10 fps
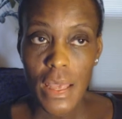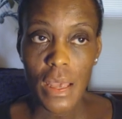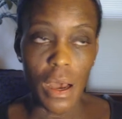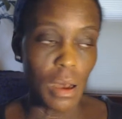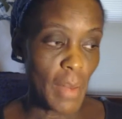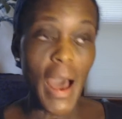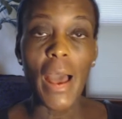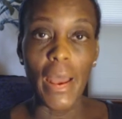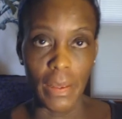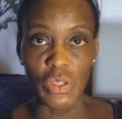
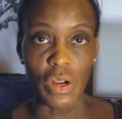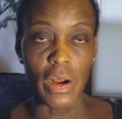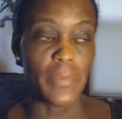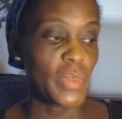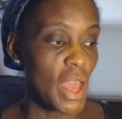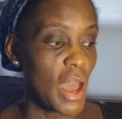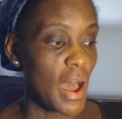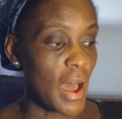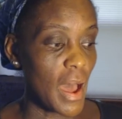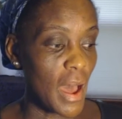I'm sorry,
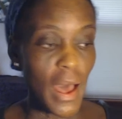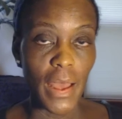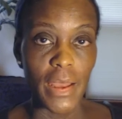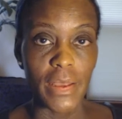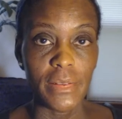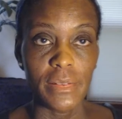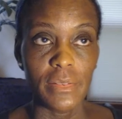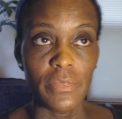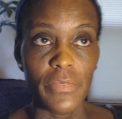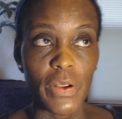I
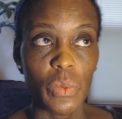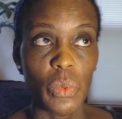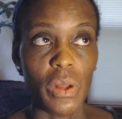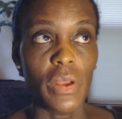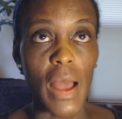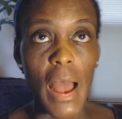figured, well,